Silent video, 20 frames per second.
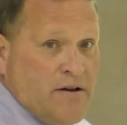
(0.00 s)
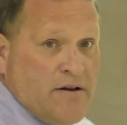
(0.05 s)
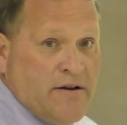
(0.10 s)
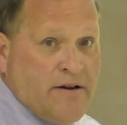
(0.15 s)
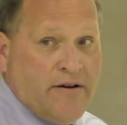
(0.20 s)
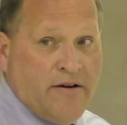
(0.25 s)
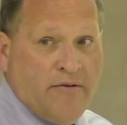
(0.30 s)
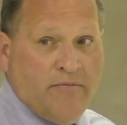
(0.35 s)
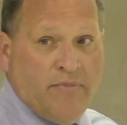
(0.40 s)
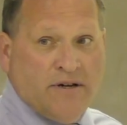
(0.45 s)

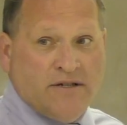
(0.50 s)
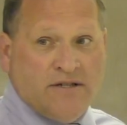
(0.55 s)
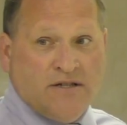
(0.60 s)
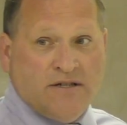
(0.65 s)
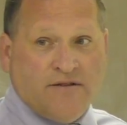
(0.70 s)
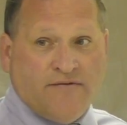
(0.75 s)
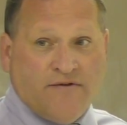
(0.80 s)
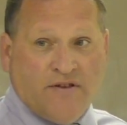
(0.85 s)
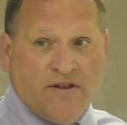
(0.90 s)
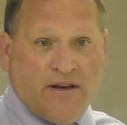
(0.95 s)
look at our
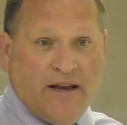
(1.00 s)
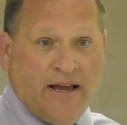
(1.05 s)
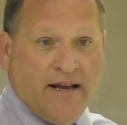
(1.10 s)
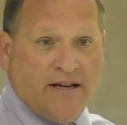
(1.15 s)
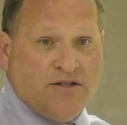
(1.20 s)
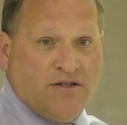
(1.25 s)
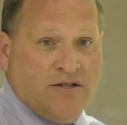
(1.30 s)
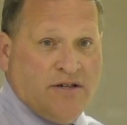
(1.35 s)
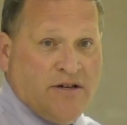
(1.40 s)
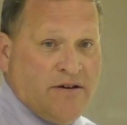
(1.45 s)
budgets for the
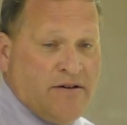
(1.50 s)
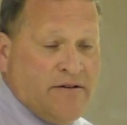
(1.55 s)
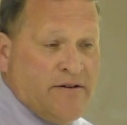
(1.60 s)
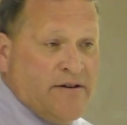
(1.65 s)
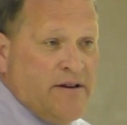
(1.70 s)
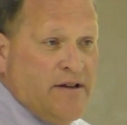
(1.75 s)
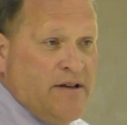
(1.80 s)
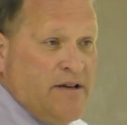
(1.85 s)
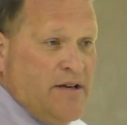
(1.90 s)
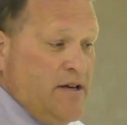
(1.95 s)
next year
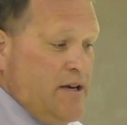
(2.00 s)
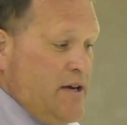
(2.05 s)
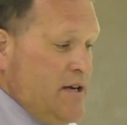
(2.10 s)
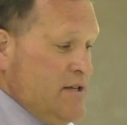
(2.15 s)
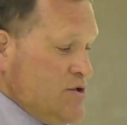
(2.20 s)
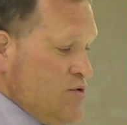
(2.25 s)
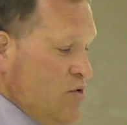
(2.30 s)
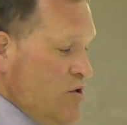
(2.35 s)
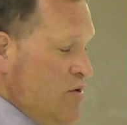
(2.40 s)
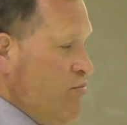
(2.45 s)
and
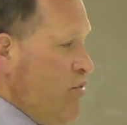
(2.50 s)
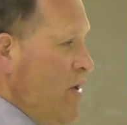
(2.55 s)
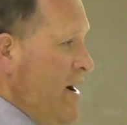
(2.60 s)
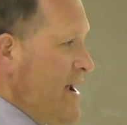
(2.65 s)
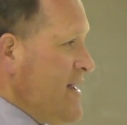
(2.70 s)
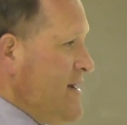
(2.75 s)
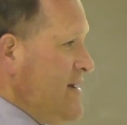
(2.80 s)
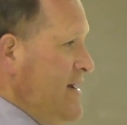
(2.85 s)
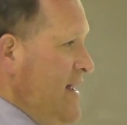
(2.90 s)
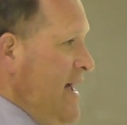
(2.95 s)
sort of
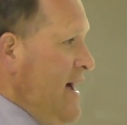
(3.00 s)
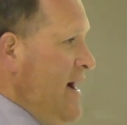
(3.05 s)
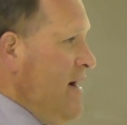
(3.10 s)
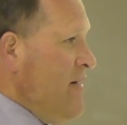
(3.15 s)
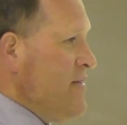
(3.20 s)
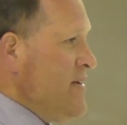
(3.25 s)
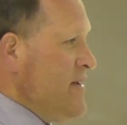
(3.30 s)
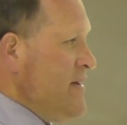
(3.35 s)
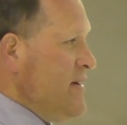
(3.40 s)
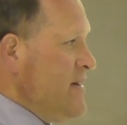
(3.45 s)
break it
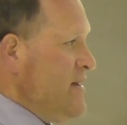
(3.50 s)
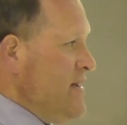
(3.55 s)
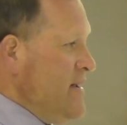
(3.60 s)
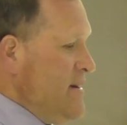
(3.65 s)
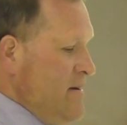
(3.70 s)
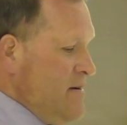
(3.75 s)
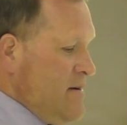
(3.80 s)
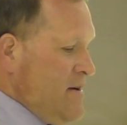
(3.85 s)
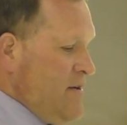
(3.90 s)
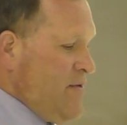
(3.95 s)
down
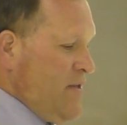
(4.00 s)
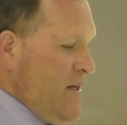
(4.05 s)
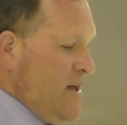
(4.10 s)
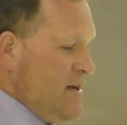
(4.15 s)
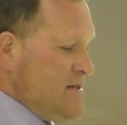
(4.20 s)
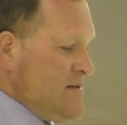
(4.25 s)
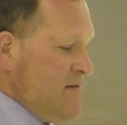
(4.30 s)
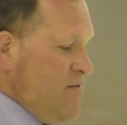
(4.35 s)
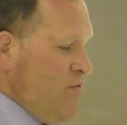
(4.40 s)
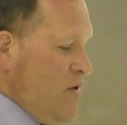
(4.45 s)
and look at
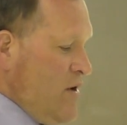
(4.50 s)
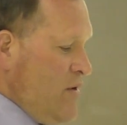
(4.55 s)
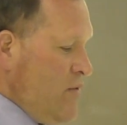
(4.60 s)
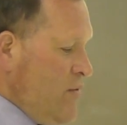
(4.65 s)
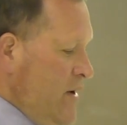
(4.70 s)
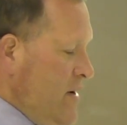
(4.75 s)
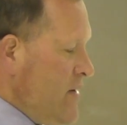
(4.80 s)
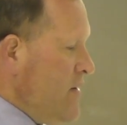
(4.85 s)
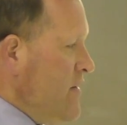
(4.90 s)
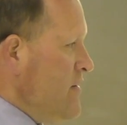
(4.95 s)
things of where
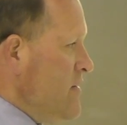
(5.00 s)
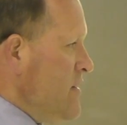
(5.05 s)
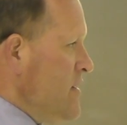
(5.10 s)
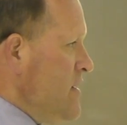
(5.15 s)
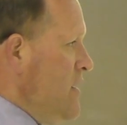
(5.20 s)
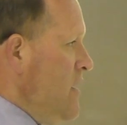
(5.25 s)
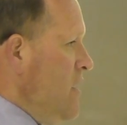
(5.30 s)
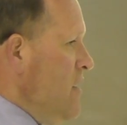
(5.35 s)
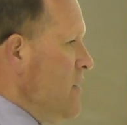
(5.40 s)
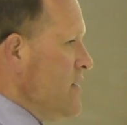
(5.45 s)
we
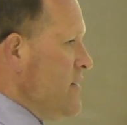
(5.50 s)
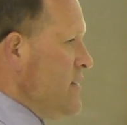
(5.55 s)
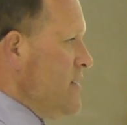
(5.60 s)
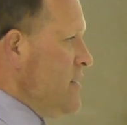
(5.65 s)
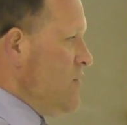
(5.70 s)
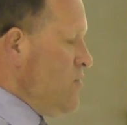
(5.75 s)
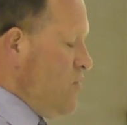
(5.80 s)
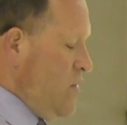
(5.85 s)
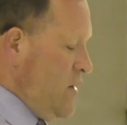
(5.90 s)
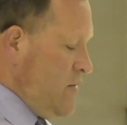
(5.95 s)
currently are
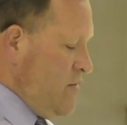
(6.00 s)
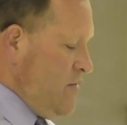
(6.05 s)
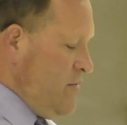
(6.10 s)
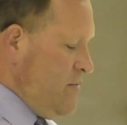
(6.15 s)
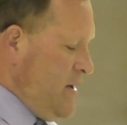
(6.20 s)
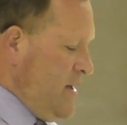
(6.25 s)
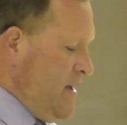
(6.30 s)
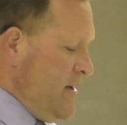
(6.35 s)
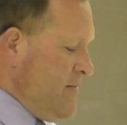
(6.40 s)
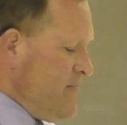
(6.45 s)
and what it
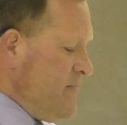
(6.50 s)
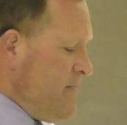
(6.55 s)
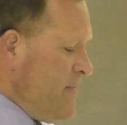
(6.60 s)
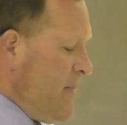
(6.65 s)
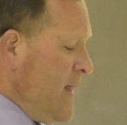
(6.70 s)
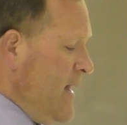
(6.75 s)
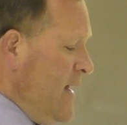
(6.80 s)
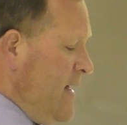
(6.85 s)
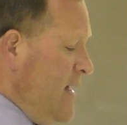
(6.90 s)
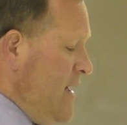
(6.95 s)
would be.
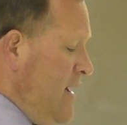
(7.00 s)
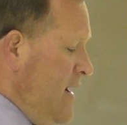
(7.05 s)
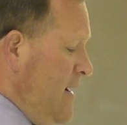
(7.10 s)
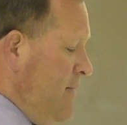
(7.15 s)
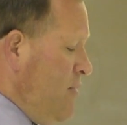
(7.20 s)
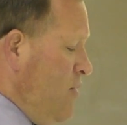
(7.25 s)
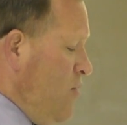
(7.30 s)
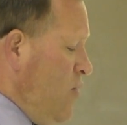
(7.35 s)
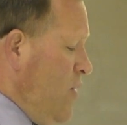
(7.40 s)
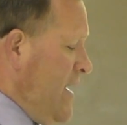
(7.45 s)

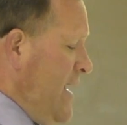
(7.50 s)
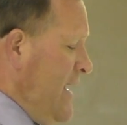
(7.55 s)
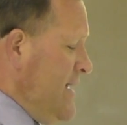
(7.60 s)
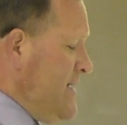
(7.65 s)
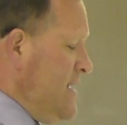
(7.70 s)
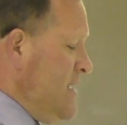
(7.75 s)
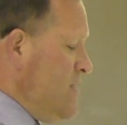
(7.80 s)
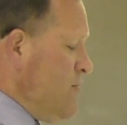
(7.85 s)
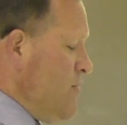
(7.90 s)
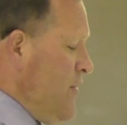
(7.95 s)
But what I
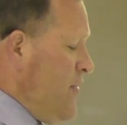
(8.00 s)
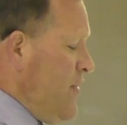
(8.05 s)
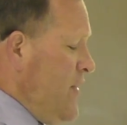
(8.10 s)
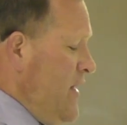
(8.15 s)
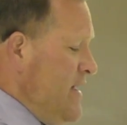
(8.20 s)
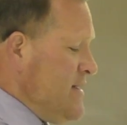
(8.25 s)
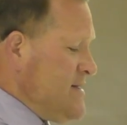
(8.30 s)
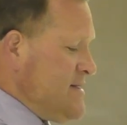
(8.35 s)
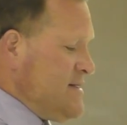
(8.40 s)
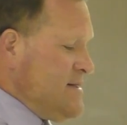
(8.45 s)
did with
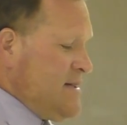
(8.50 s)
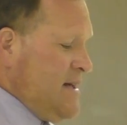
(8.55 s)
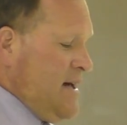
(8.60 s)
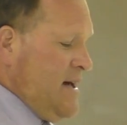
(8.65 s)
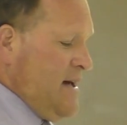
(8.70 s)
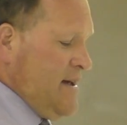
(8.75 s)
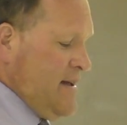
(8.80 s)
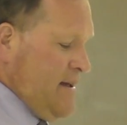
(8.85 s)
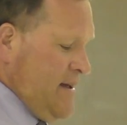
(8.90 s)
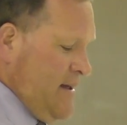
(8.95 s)
this is
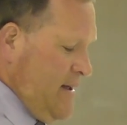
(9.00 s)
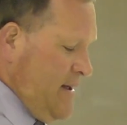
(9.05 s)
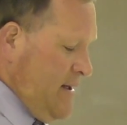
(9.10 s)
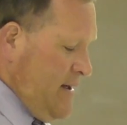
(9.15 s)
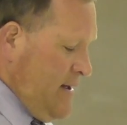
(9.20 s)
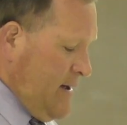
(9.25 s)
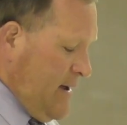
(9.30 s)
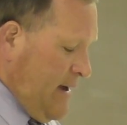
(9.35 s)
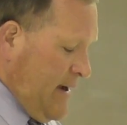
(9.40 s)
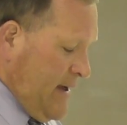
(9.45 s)
I
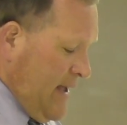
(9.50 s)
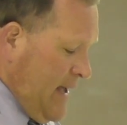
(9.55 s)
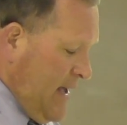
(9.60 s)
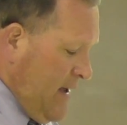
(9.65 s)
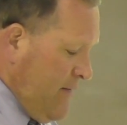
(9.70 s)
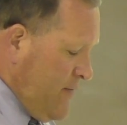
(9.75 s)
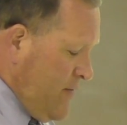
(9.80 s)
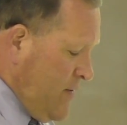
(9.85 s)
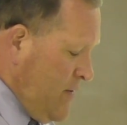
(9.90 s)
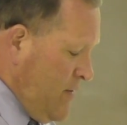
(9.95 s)

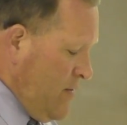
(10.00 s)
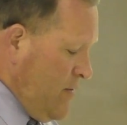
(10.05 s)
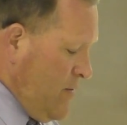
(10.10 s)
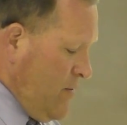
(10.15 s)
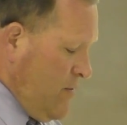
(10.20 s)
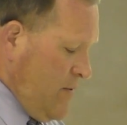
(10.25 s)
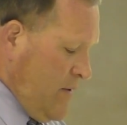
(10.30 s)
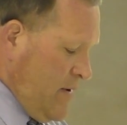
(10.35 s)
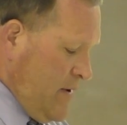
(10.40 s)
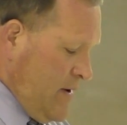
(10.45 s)
gave
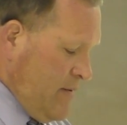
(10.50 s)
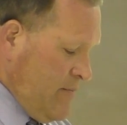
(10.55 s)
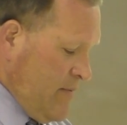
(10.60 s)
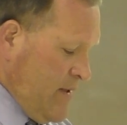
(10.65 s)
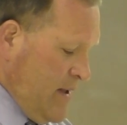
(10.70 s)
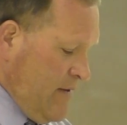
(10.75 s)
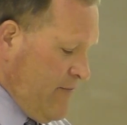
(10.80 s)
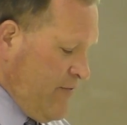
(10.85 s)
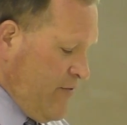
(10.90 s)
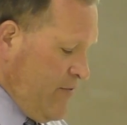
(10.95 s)
you
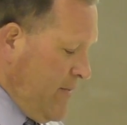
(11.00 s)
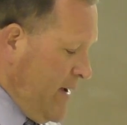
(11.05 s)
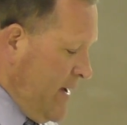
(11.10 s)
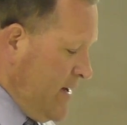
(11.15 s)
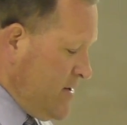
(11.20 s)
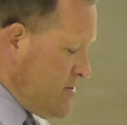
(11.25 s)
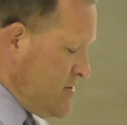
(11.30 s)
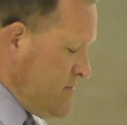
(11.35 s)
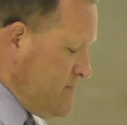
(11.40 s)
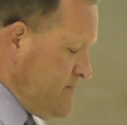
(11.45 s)

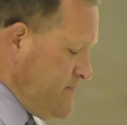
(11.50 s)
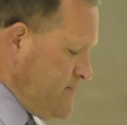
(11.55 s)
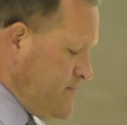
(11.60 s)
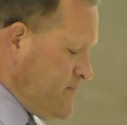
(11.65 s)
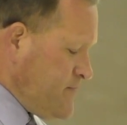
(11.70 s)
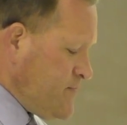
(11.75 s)
information